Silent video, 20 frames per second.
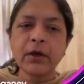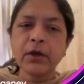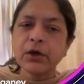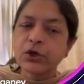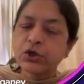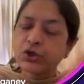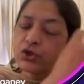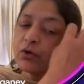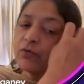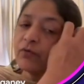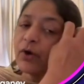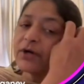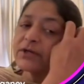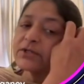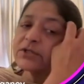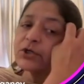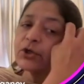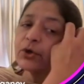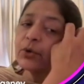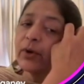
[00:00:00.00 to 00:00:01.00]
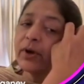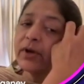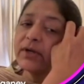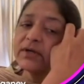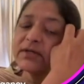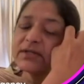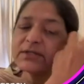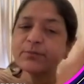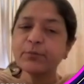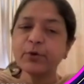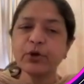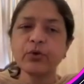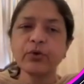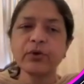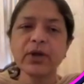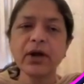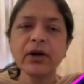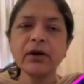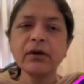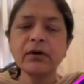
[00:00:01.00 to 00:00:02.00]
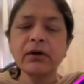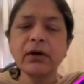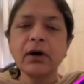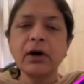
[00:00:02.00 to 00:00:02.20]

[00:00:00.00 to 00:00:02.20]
So what's new in dysmenorrhea?